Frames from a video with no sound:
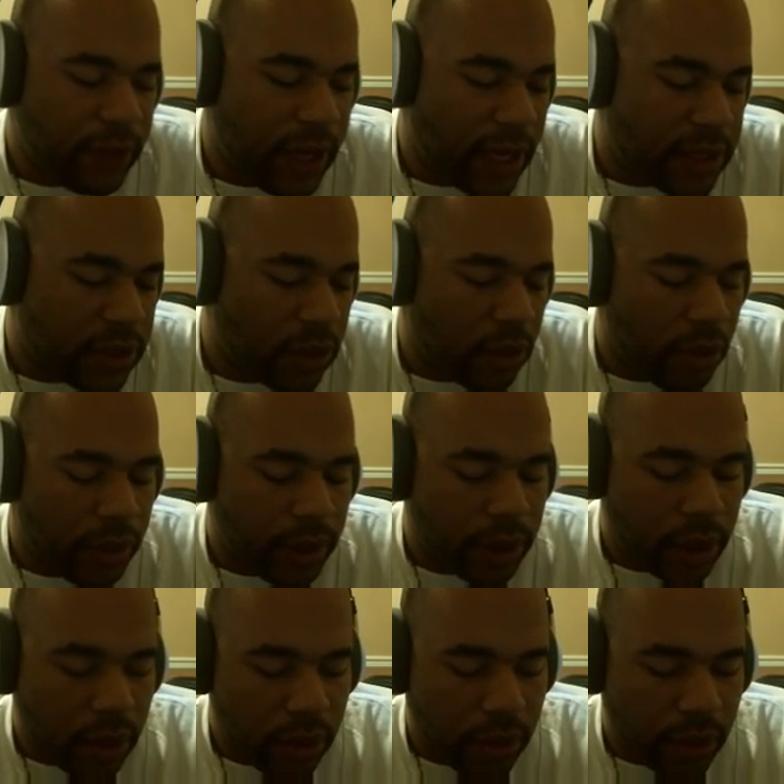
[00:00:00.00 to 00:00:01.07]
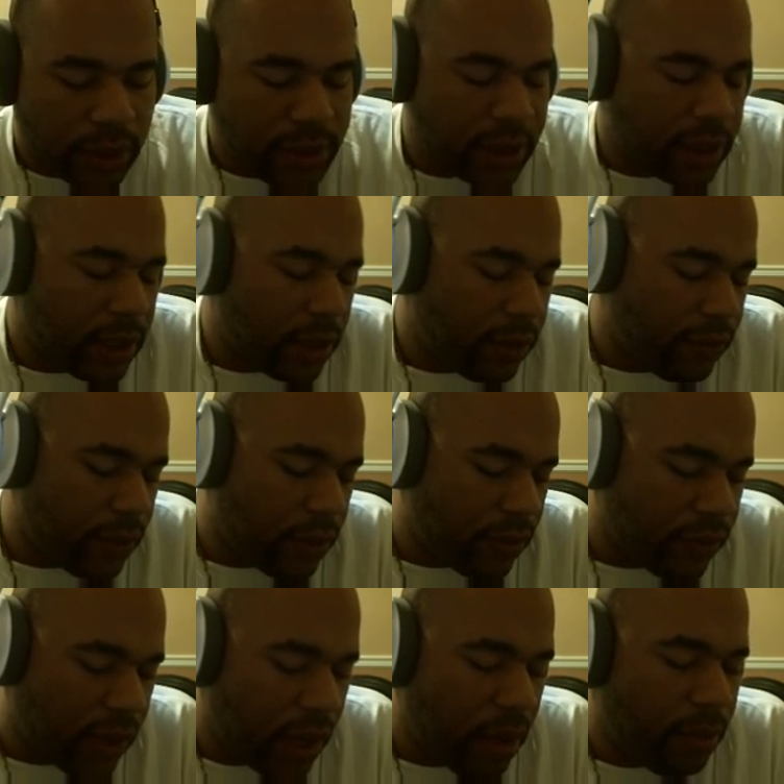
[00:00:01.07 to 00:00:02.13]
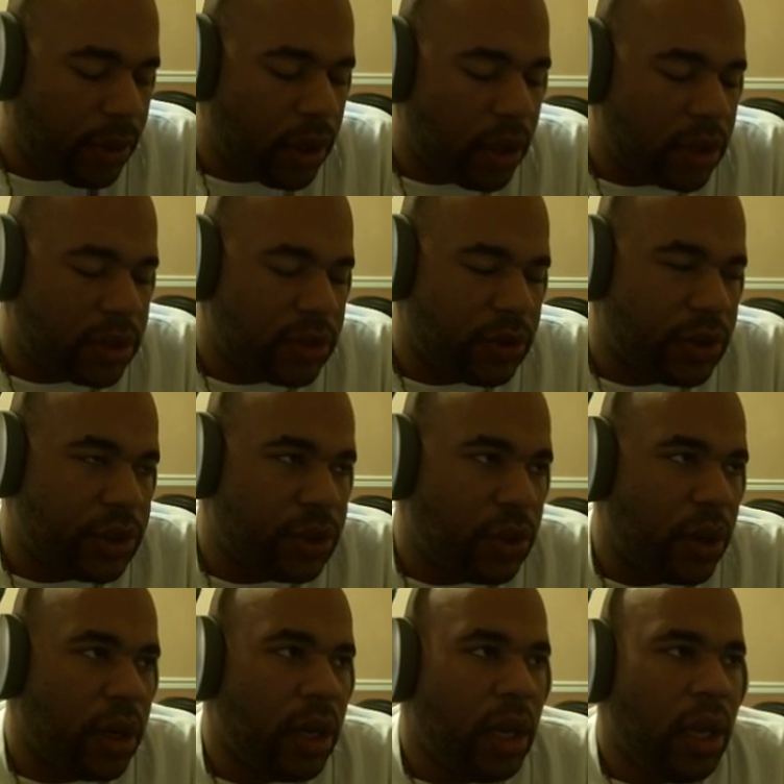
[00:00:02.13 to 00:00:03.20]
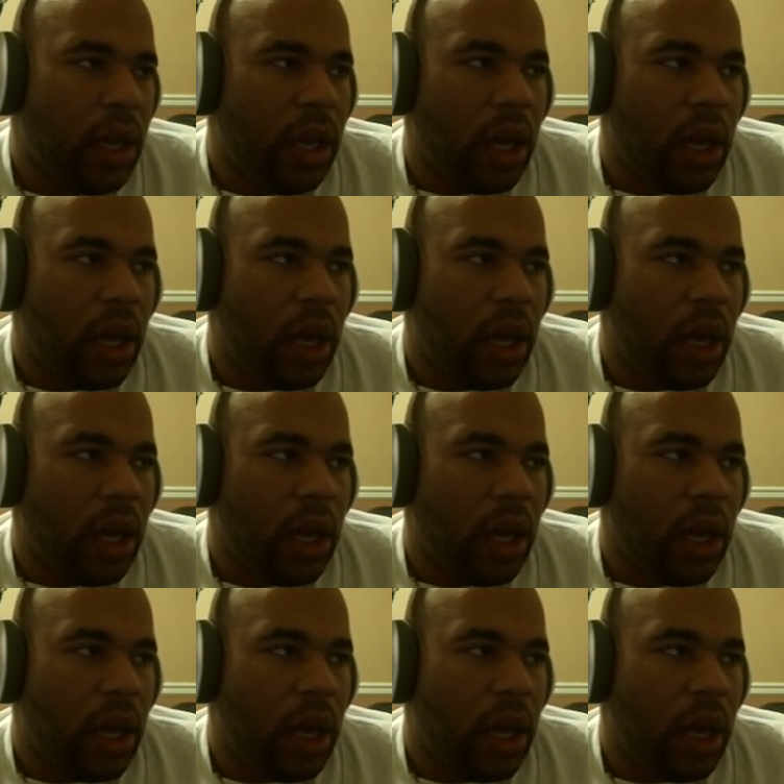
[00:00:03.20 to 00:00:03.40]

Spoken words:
If you guys don't already know, you can check the other videos out, but long story short,